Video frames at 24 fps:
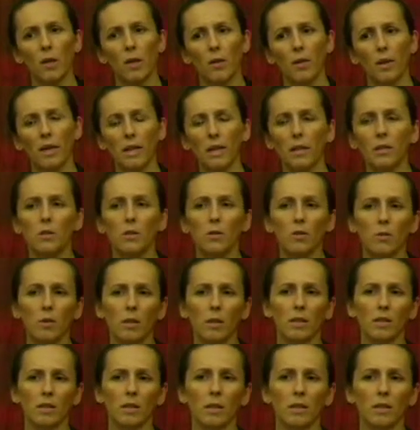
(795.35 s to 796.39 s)
They can do
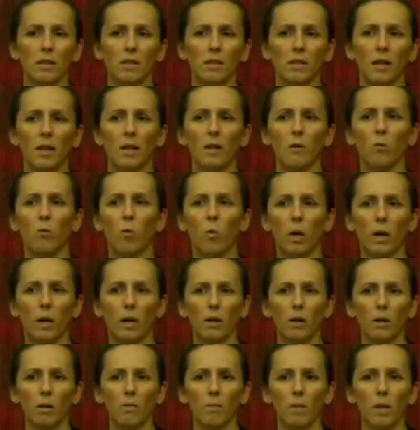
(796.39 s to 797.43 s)
things like say,
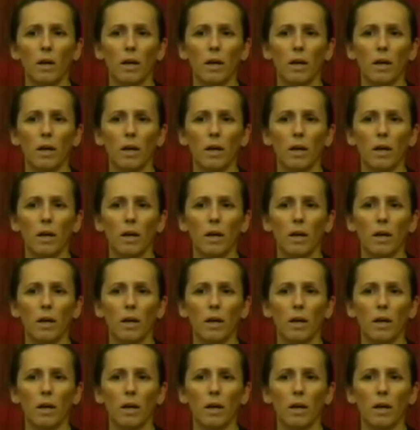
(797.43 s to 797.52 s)
well,